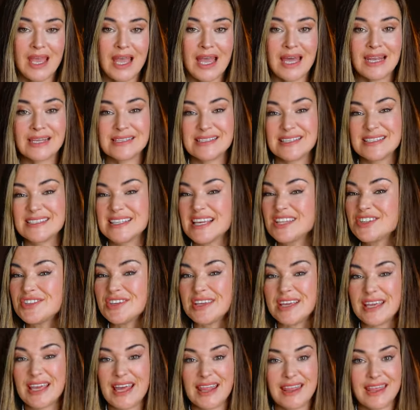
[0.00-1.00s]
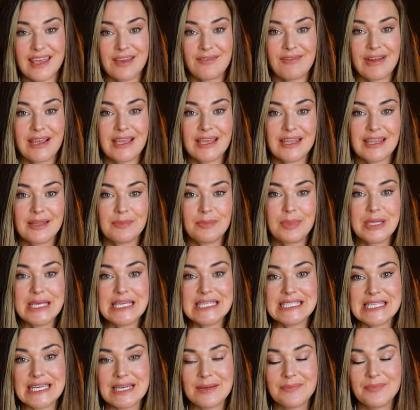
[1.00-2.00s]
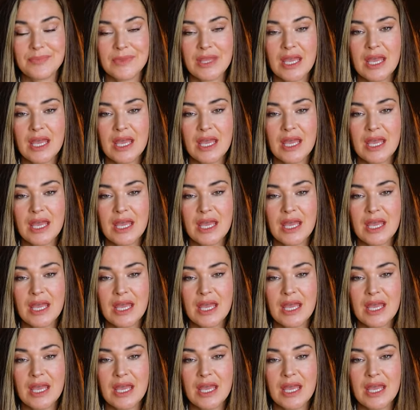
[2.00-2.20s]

And as I said, you can get the irregular bleeding.